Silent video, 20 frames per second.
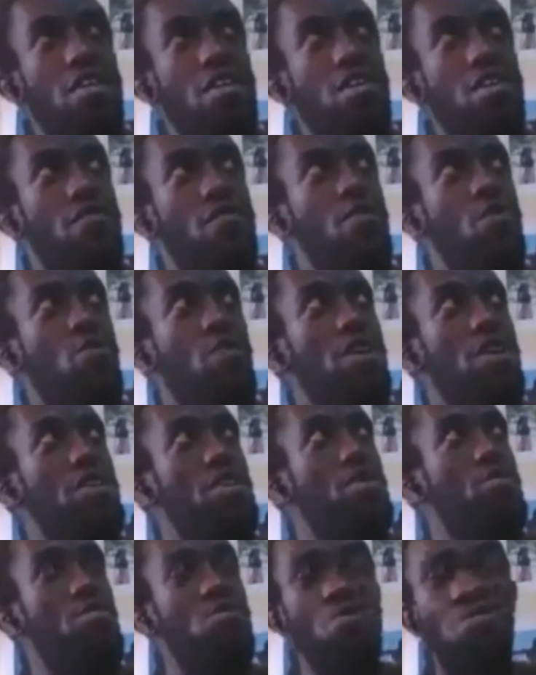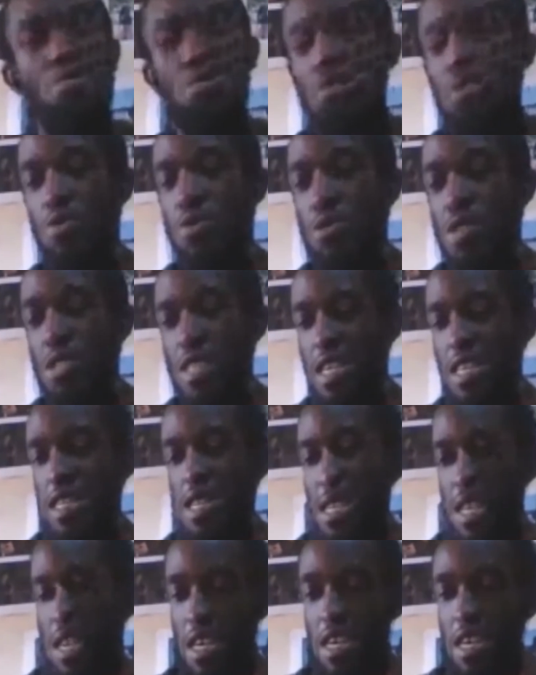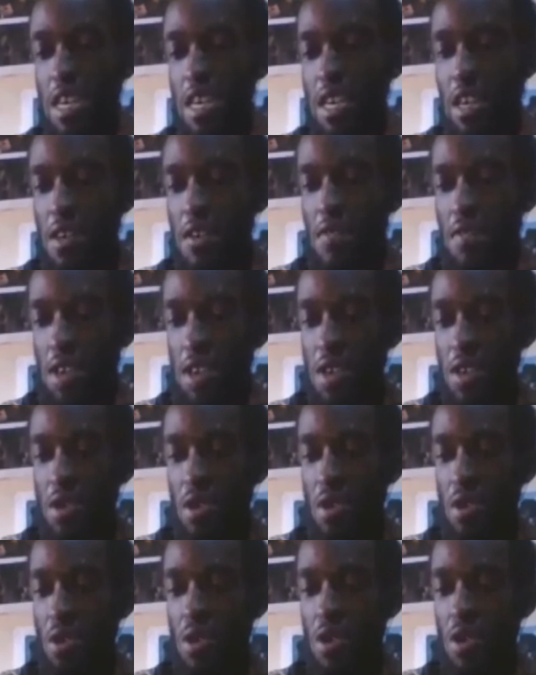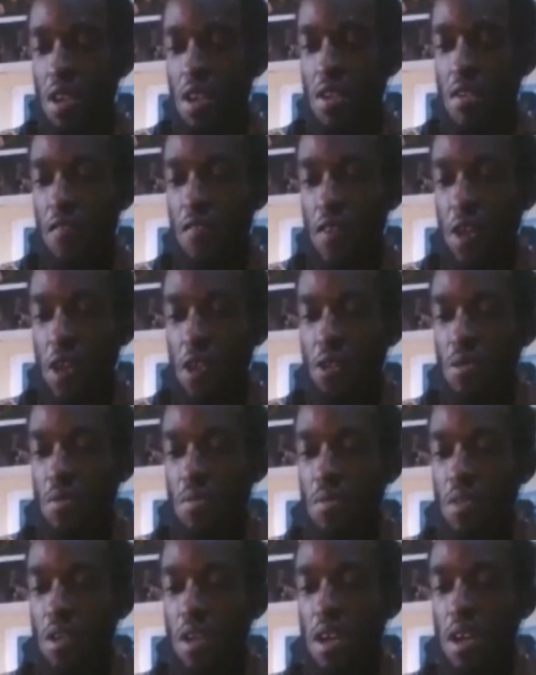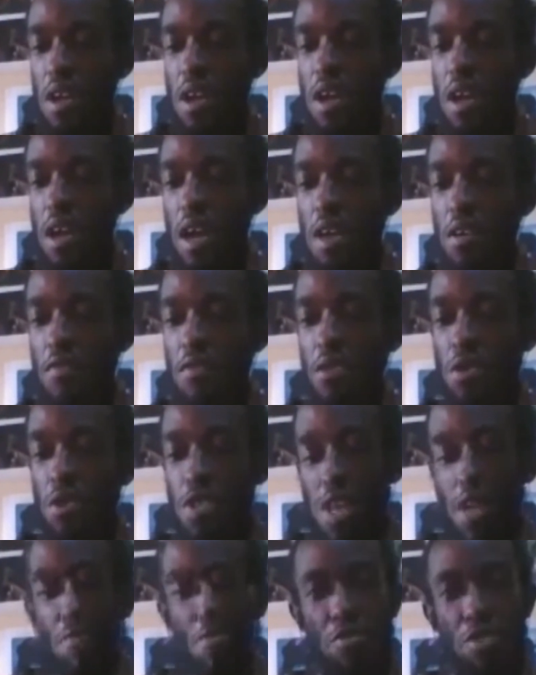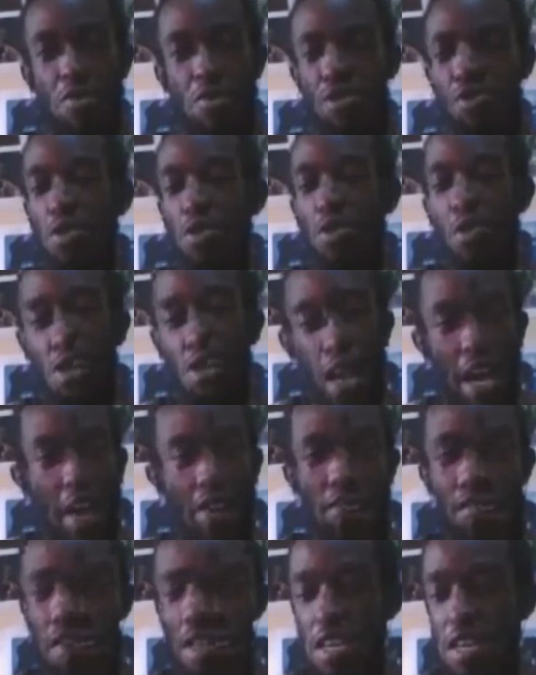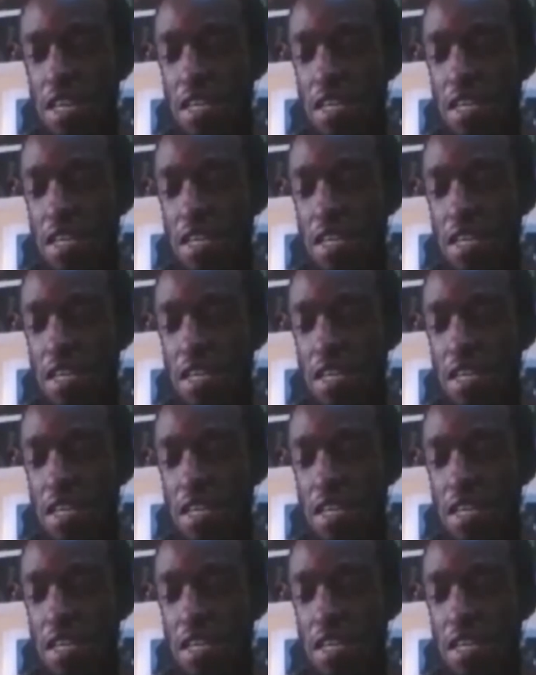you want to use a snake in a video or in a film, and for some reason you don't have it,